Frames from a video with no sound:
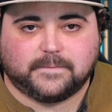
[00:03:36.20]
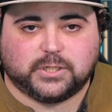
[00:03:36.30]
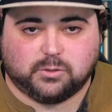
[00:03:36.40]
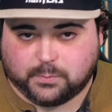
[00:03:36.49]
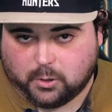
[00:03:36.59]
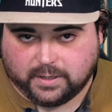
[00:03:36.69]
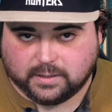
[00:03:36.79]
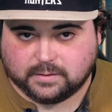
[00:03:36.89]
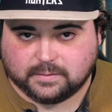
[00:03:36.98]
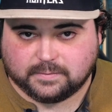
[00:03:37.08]
to a point.
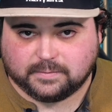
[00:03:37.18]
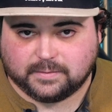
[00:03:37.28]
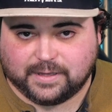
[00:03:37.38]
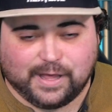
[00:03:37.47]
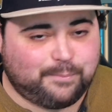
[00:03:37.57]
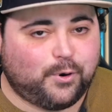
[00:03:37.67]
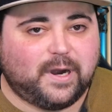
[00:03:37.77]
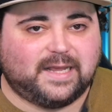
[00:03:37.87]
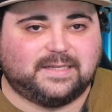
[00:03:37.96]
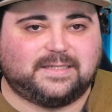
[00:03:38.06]
And that
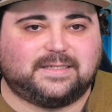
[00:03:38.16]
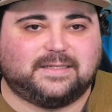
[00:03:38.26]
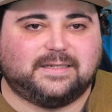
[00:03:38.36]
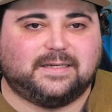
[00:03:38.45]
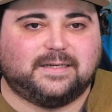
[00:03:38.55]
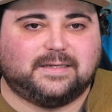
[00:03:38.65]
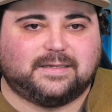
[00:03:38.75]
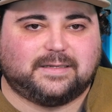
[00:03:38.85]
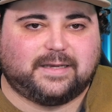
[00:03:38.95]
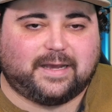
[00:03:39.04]
point is,
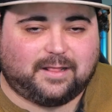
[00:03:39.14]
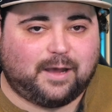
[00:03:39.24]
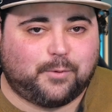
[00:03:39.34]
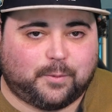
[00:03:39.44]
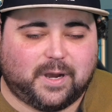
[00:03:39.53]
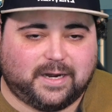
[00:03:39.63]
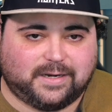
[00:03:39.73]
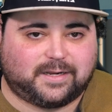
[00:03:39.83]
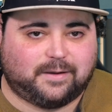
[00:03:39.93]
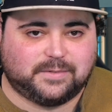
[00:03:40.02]
he had a lot more money
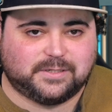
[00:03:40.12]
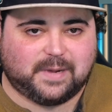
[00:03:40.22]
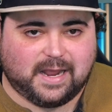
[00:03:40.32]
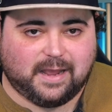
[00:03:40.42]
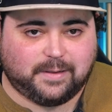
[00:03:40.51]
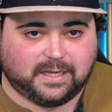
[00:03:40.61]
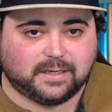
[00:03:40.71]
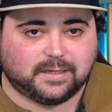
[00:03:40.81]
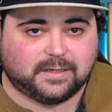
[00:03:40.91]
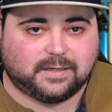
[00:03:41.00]
to come to Miami.
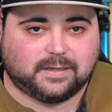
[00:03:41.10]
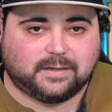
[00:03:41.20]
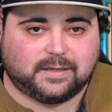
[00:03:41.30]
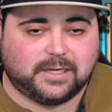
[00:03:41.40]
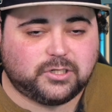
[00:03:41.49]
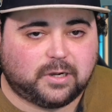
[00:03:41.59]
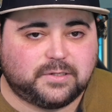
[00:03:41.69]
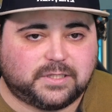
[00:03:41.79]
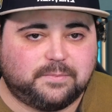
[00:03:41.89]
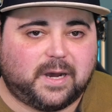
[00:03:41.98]
He
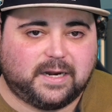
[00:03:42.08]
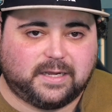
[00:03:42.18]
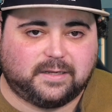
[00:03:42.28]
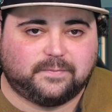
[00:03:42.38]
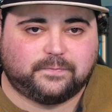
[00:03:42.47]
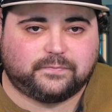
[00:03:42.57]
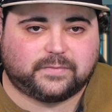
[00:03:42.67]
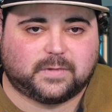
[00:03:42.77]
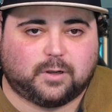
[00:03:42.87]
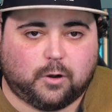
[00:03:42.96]
chose the money
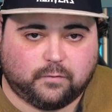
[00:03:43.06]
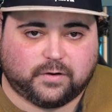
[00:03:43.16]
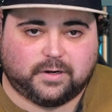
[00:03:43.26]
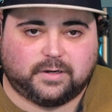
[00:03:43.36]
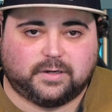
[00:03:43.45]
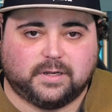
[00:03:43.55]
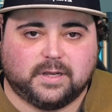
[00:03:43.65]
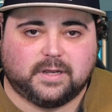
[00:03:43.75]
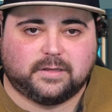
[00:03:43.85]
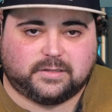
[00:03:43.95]
over
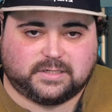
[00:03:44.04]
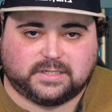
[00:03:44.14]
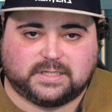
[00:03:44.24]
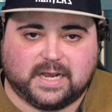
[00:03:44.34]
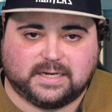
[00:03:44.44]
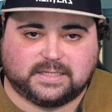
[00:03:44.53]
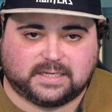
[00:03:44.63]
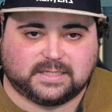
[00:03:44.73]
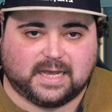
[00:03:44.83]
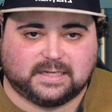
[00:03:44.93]
the sustained
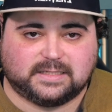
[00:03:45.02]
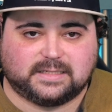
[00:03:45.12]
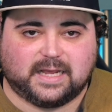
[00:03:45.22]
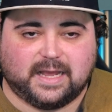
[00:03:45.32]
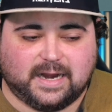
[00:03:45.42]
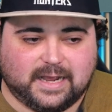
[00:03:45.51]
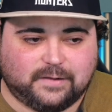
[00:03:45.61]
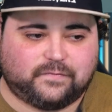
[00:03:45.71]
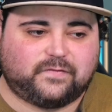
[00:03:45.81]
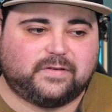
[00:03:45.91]
success. And
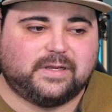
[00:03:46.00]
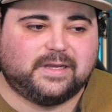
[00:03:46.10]
if